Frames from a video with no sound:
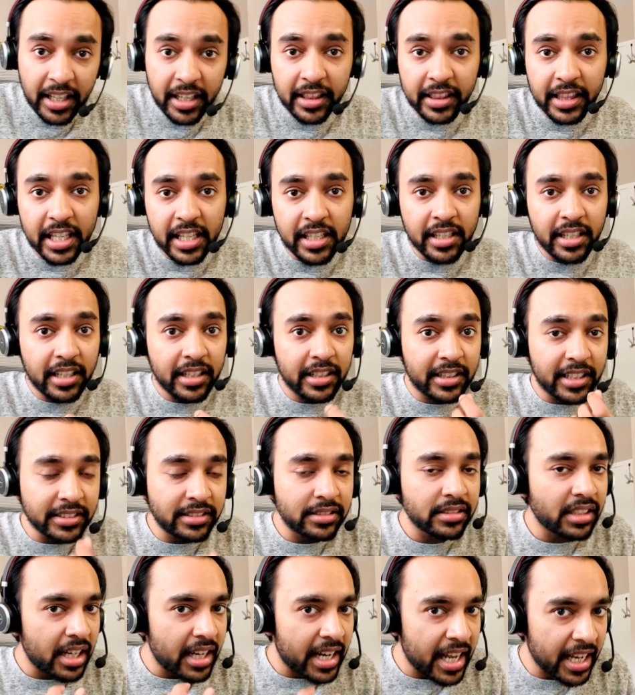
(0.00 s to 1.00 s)
then this
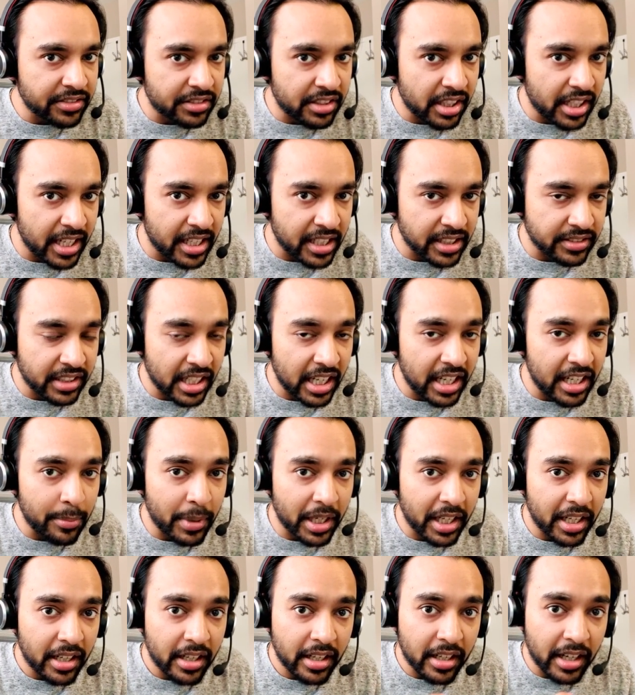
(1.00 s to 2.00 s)
is the next greatest
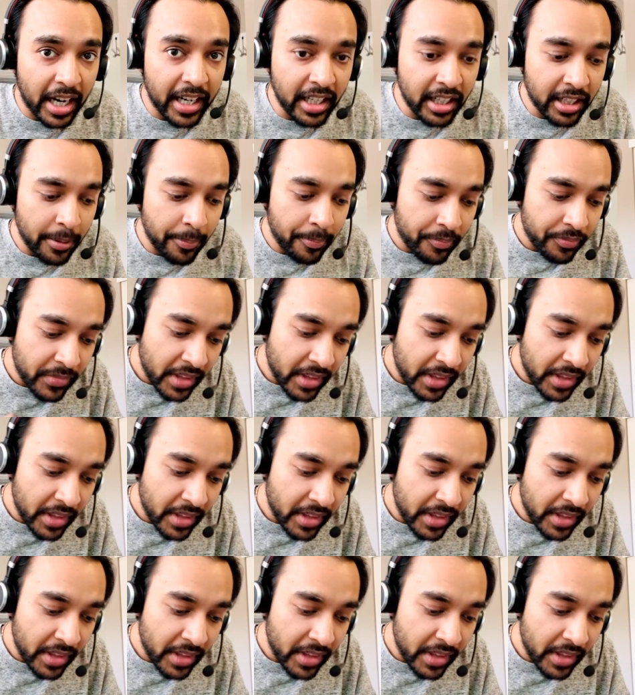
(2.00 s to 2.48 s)
element, right?